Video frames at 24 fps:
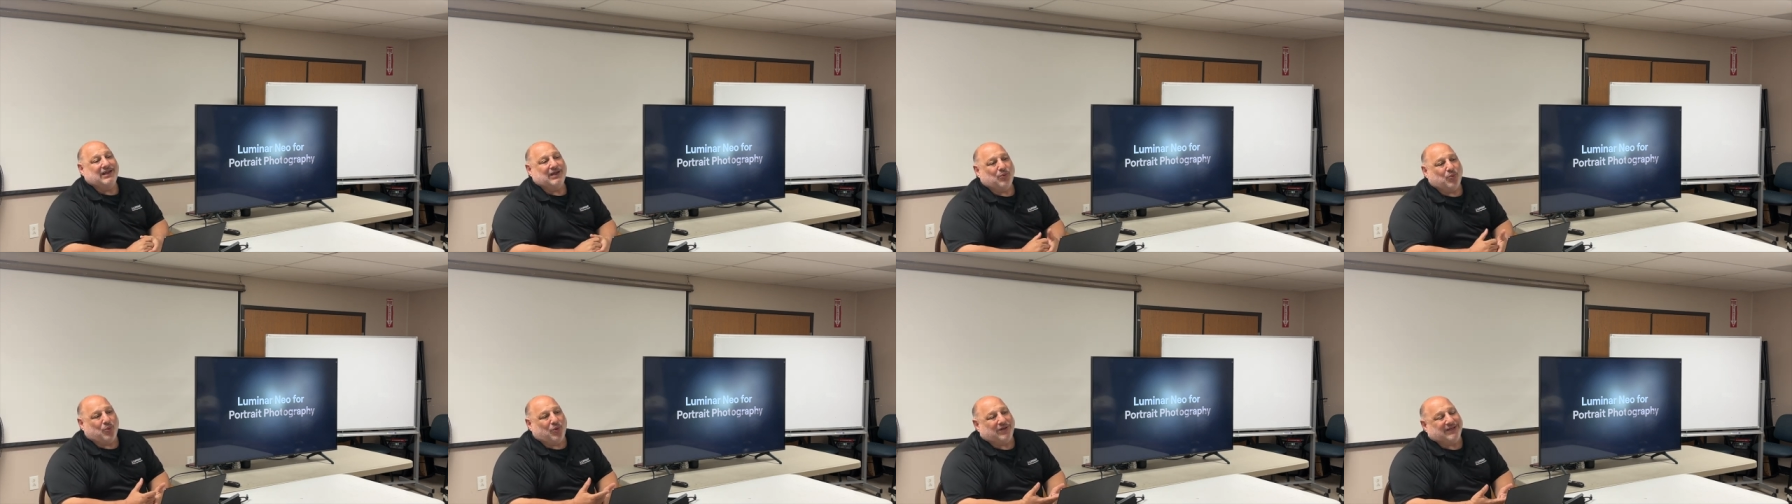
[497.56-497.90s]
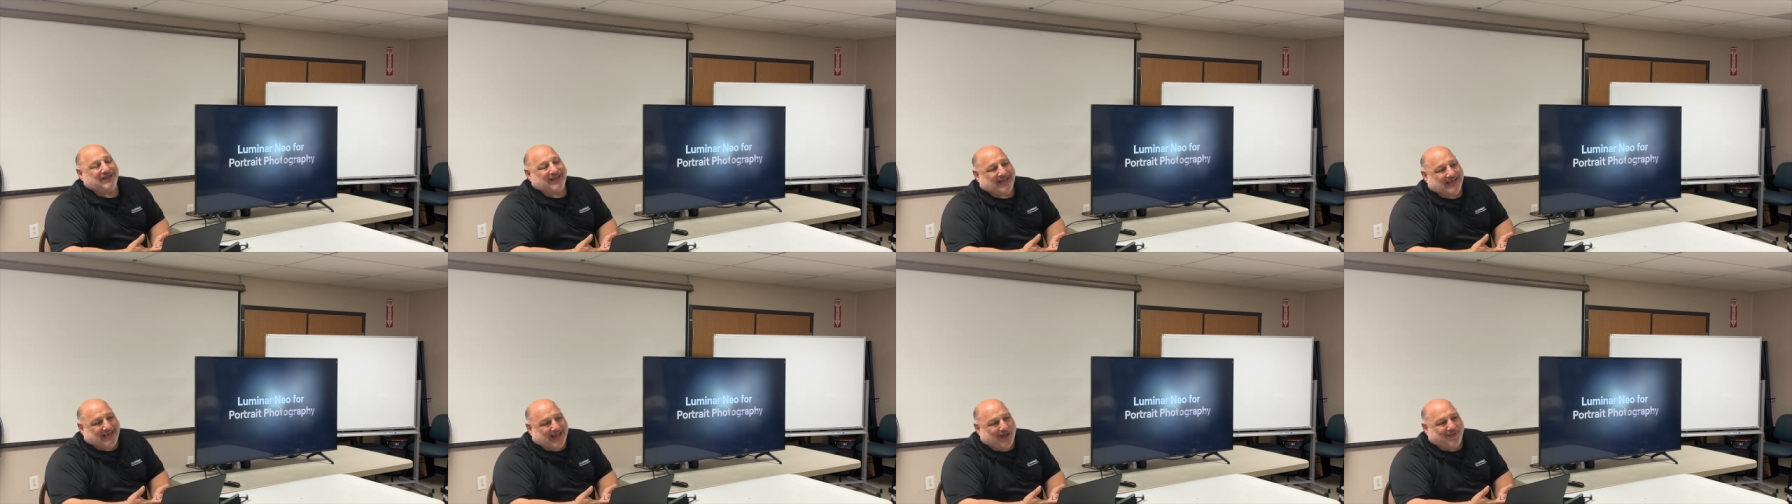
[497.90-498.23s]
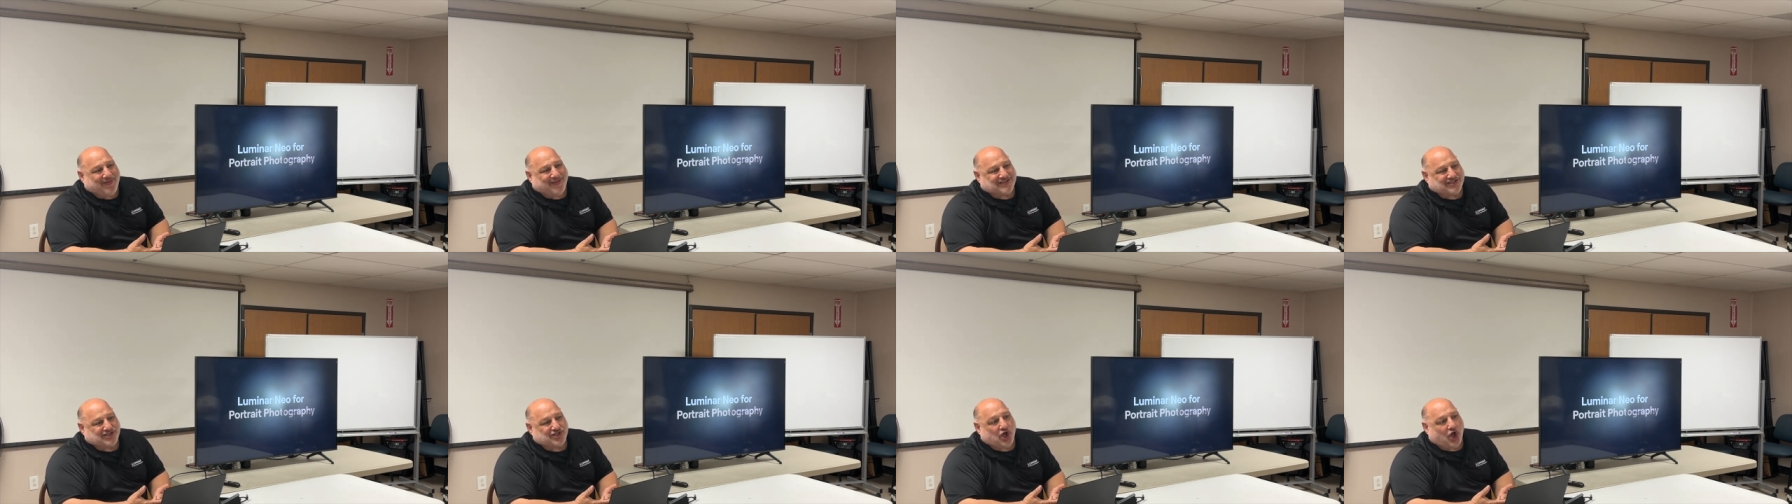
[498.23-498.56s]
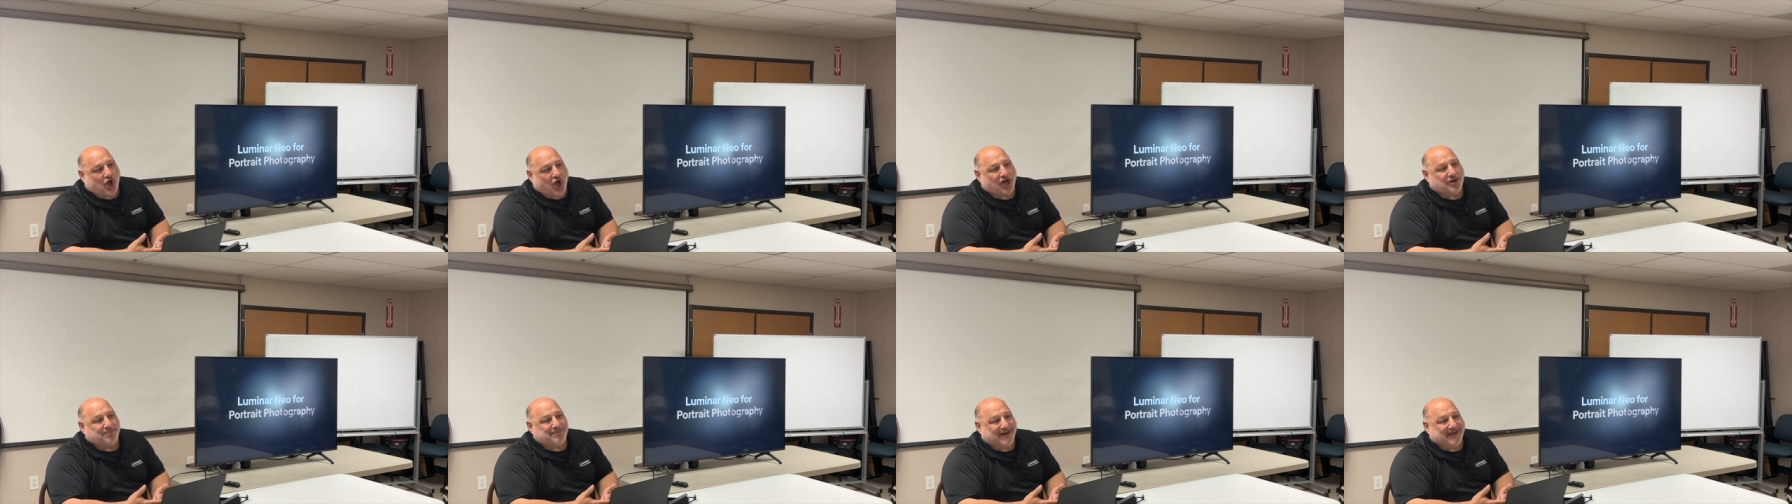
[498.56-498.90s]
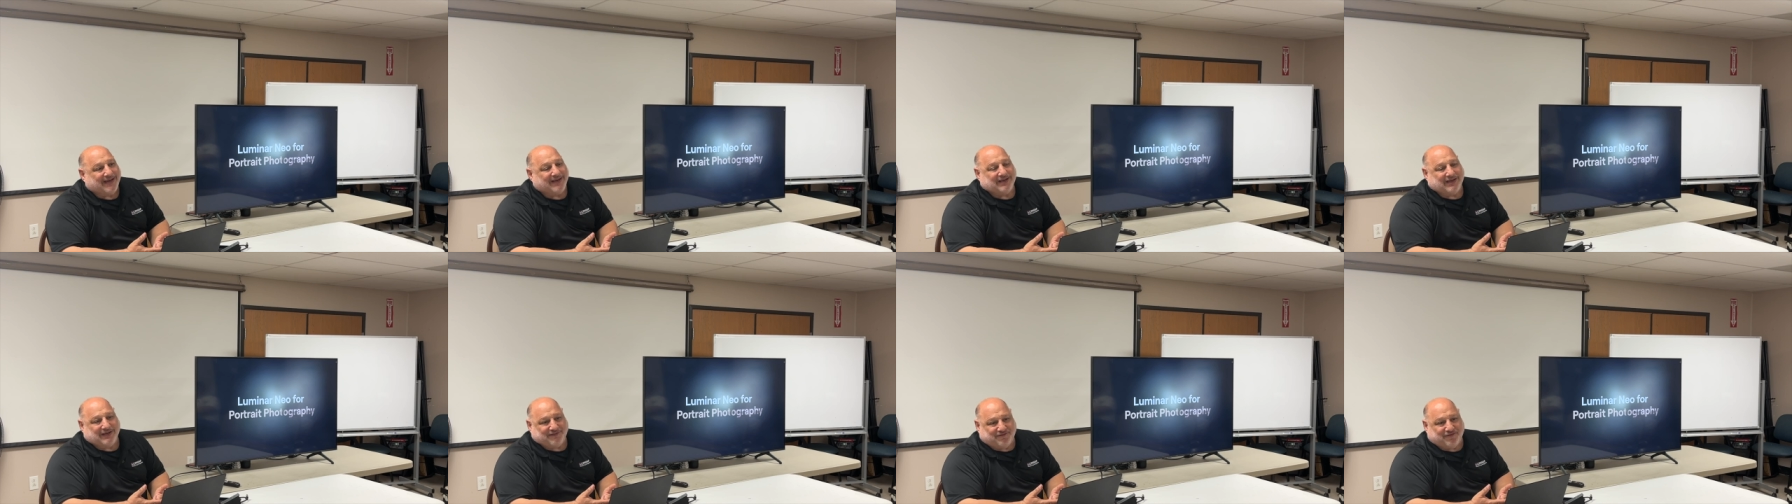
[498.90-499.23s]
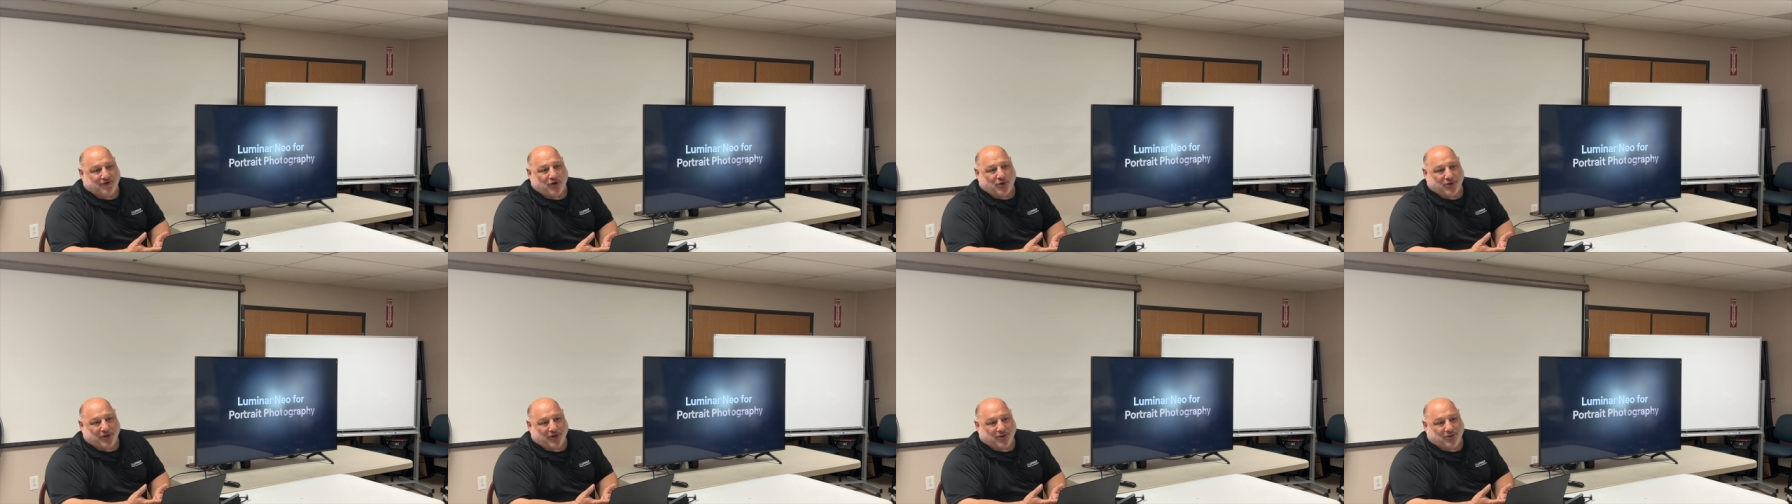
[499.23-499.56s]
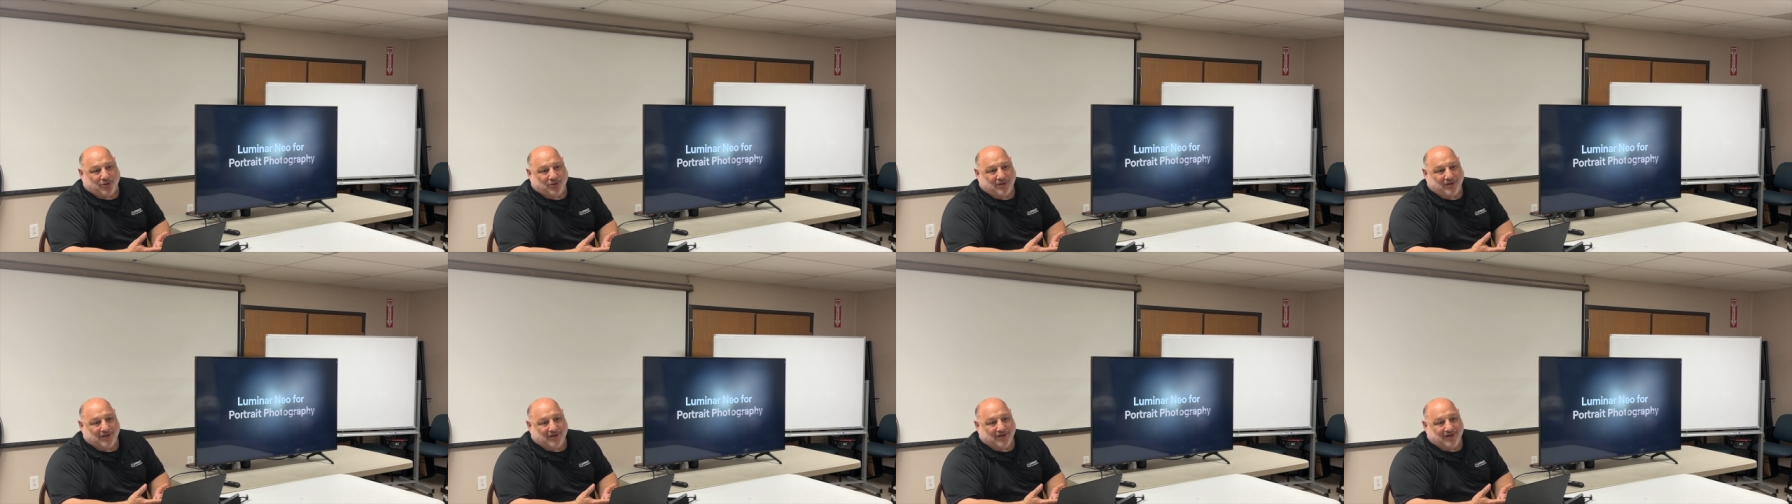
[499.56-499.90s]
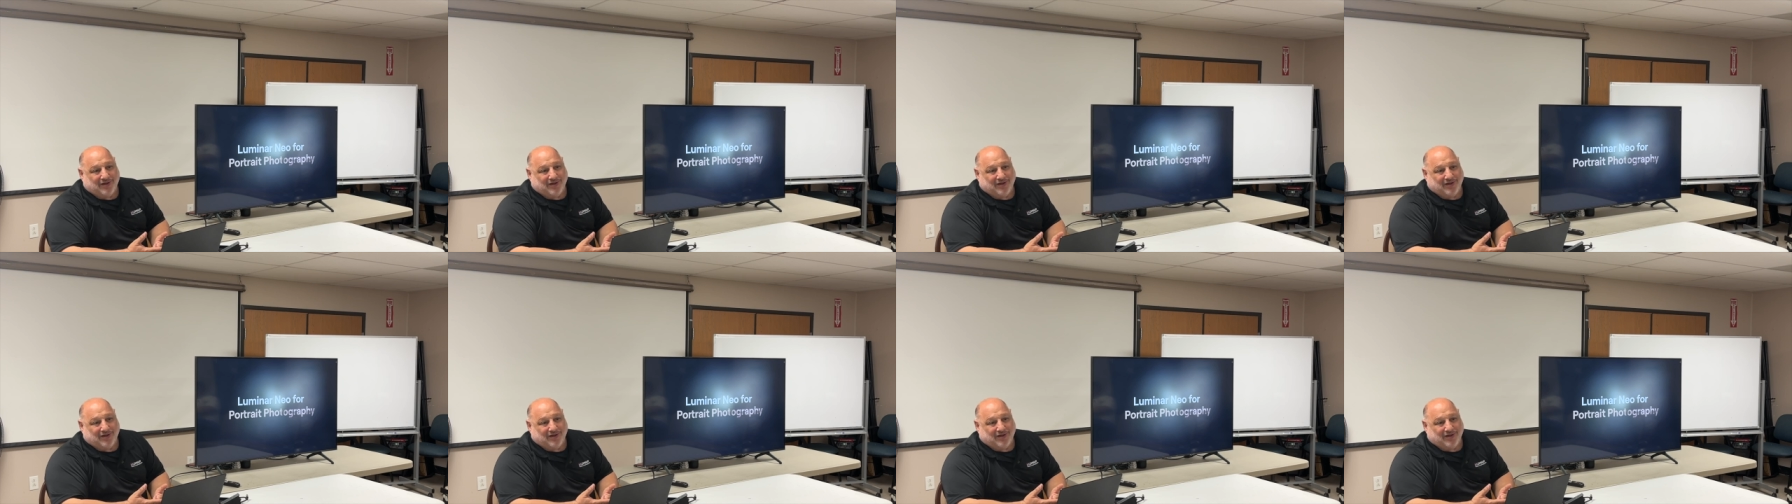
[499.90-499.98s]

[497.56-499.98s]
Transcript: well, yeah, now that's an augmented photo.